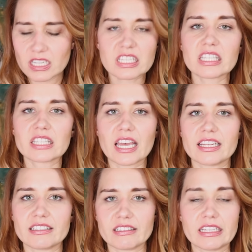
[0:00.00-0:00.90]
doesn't
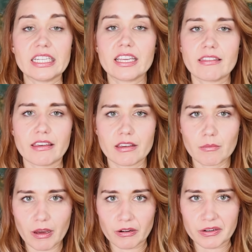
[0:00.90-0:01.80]
let anything
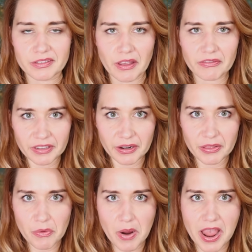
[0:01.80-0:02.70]
about herself get in the